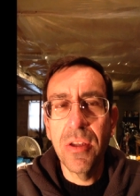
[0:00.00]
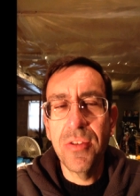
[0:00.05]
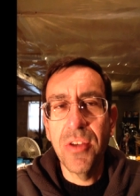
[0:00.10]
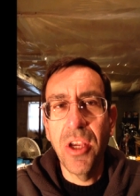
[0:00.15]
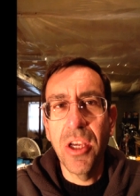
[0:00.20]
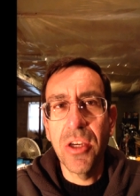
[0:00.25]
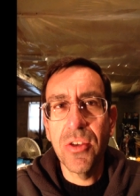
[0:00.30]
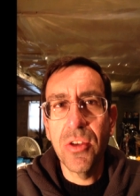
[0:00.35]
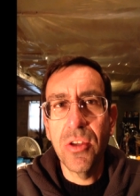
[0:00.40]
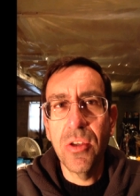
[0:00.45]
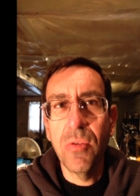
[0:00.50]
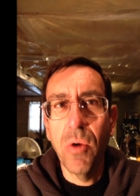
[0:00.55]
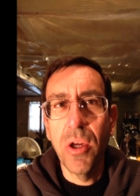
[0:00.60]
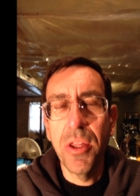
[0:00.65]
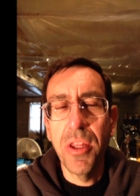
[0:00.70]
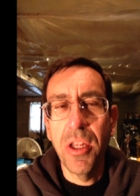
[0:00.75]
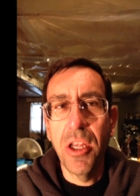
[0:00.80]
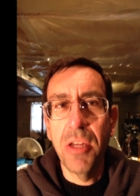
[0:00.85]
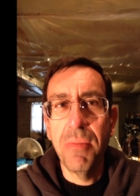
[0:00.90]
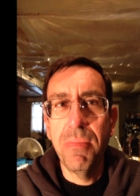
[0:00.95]
It's actually
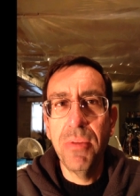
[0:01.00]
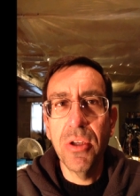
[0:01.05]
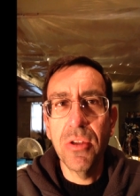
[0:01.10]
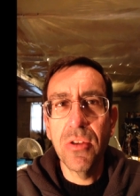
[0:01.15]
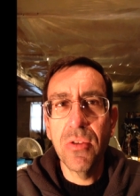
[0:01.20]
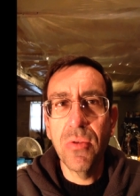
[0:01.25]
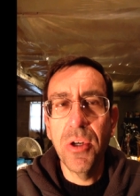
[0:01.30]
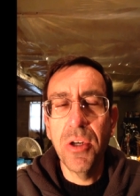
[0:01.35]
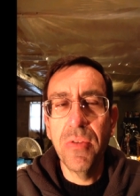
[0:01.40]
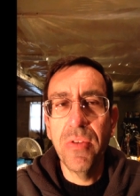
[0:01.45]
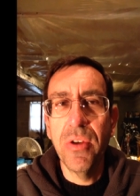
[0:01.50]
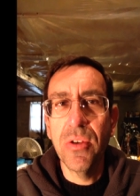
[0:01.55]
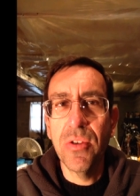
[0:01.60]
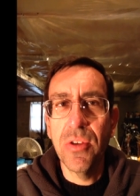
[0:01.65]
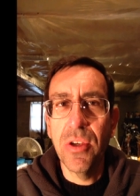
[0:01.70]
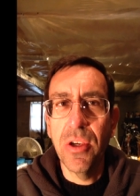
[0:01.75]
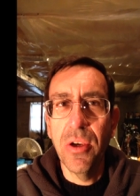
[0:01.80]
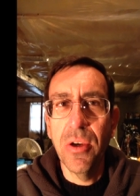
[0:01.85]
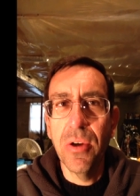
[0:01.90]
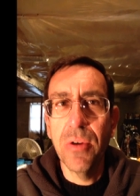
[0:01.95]
one that i built 12 years
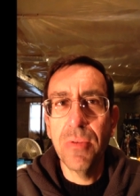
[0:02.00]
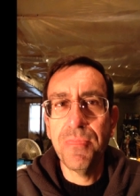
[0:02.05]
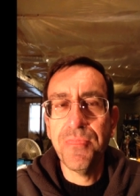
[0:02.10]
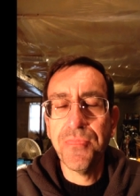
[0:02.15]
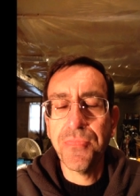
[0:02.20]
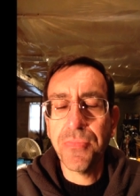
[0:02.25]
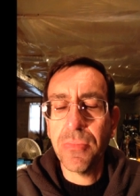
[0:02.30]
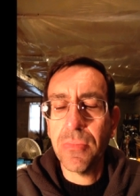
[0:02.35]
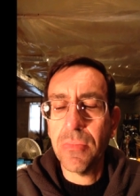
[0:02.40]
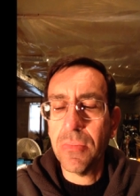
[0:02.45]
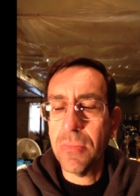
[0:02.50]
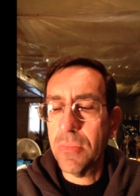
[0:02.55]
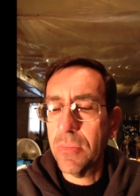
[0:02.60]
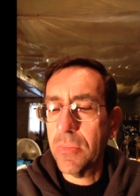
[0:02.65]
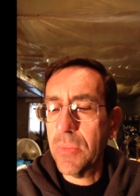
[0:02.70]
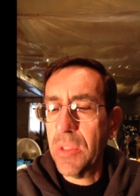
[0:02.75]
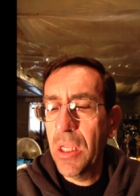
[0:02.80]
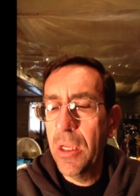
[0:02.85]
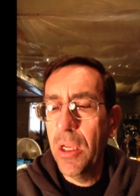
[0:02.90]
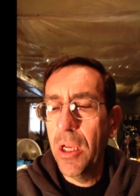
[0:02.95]
ago,
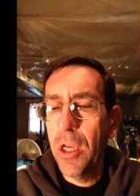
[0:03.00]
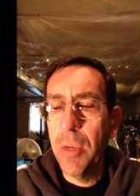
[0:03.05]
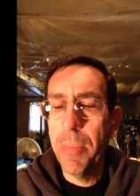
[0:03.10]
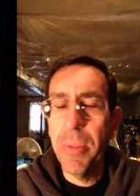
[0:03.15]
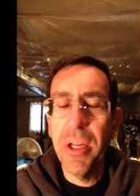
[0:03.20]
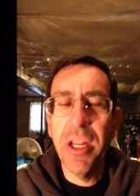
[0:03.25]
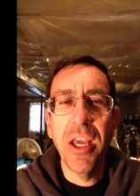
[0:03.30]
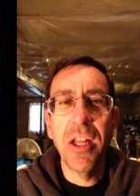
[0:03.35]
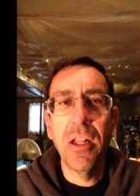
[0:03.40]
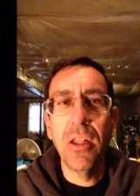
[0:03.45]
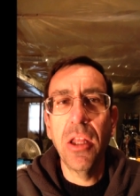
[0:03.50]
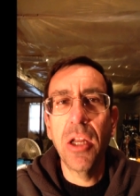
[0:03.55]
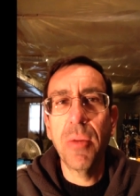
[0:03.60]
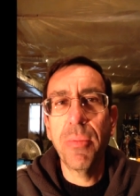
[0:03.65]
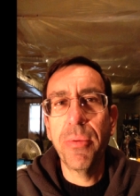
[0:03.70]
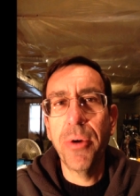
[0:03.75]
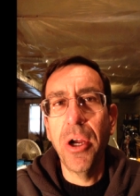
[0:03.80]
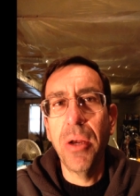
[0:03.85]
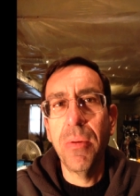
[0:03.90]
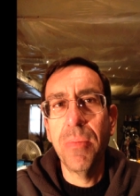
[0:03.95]
um, but it had a lot of
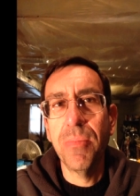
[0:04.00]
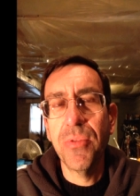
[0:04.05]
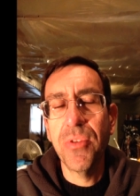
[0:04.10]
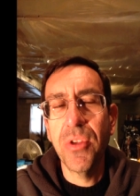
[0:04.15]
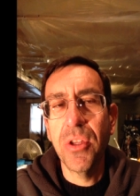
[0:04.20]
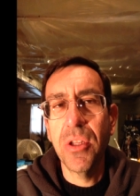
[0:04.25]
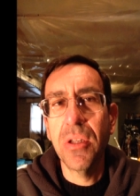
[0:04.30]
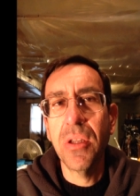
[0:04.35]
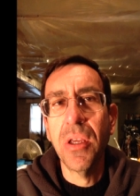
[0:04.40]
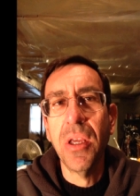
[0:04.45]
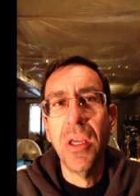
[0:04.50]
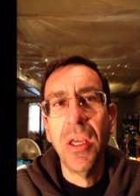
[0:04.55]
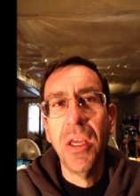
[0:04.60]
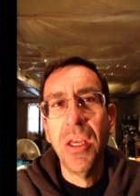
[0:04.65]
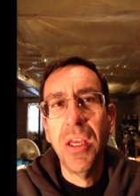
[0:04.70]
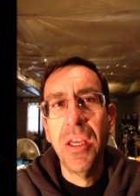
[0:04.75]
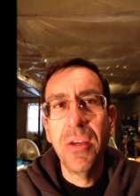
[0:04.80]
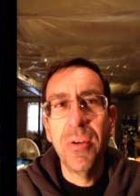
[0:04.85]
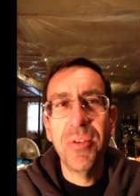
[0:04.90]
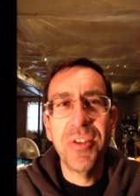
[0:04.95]
problems, and
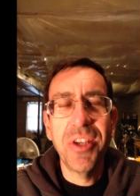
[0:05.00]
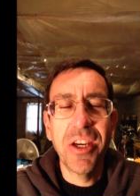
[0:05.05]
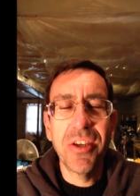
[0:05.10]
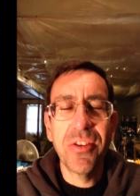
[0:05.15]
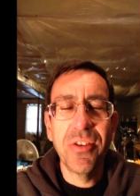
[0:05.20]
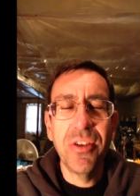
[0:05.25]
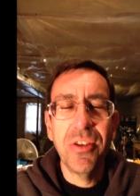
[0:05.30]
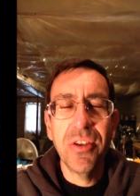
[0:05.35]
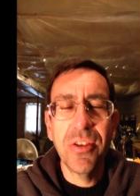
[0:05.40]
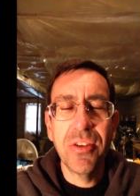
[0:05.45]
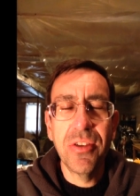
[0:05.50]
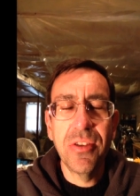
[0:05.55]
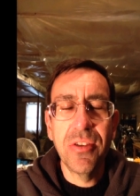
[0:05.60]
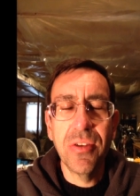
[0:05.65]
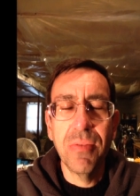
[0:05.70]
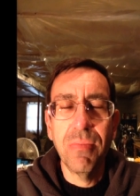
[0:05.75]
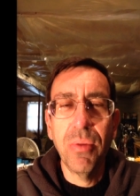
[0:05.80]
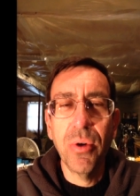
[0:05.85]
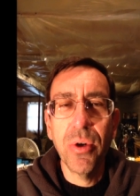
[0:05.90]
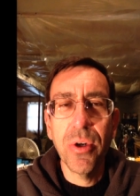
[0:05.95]
it was actually just
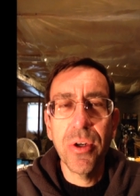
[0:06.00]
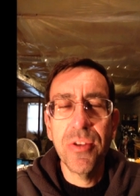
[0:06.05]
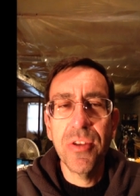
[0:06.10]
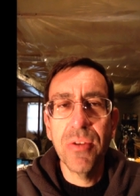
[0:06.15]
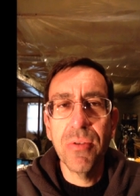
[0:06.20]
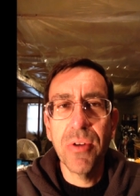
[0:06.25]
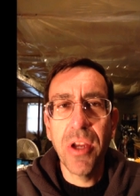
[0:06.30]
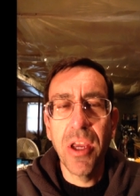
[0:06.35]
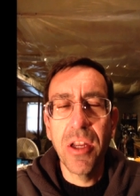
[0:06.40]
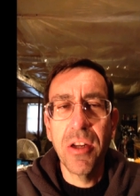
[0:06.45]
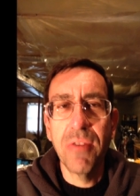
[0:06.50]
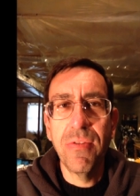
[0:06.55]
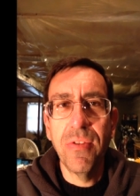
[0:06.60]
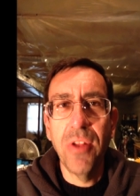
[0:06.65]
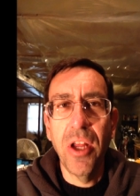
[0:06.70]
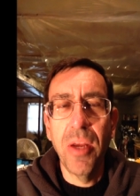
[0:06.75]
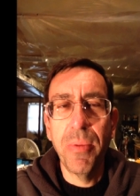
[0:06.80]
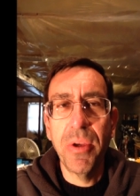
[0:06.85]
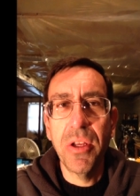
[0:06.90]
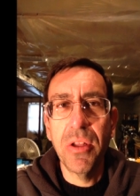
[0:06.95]
some boards that were kind of
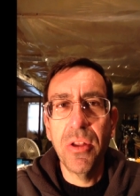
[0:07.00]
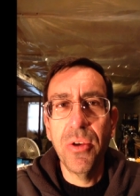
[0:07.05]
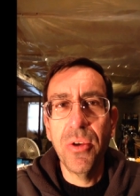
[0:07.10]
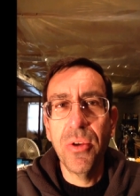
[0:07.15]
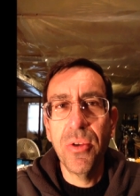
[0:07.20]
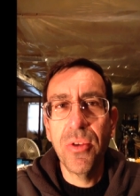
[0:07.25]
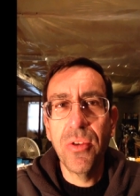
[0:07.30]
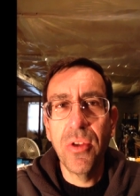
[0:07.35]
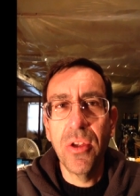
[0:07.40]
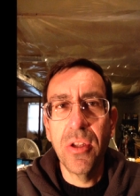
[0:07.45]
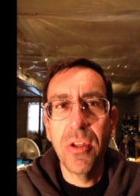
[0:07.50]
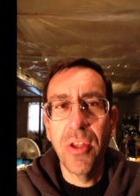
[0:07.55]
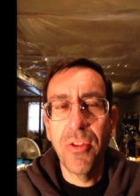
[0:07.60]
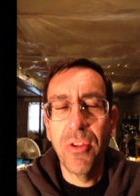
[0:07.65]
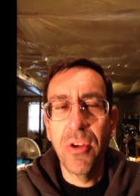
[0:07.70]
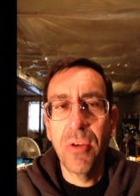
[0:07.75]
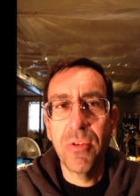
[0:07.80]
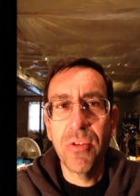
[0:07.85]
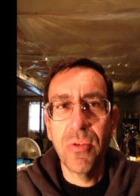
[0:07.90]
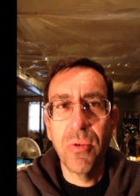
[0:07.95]
flopping loose, and
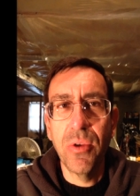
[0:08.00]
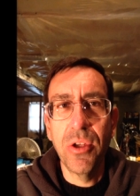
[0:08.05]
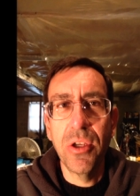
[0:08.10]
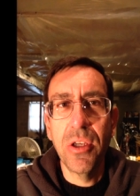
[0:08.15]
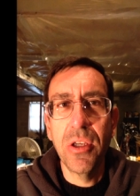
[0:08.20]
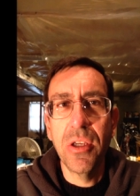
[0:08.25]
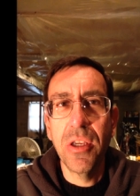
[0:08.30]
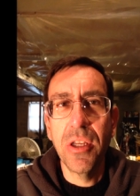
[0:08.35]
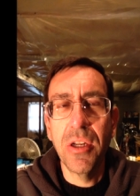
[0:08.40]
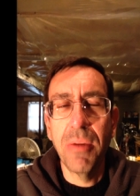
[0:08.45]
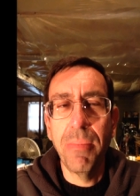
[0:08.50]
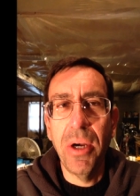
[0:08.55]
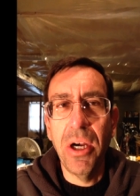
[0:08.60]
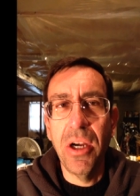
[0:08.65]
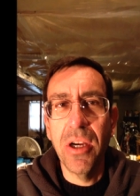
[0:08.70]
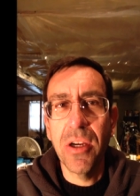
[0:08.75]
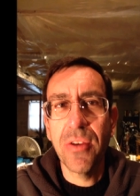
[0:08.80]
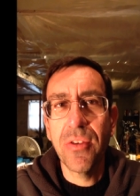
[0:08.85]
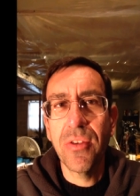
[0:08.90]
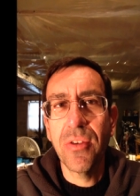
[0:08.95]
nothing was really in a
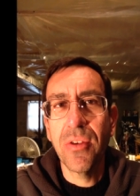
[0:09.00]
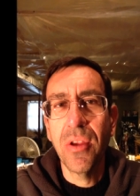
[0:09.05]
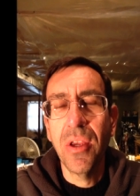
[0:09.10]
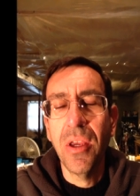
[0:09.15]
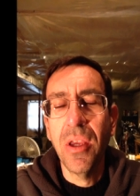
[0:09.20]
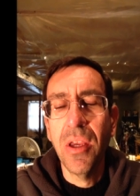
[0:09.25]
box.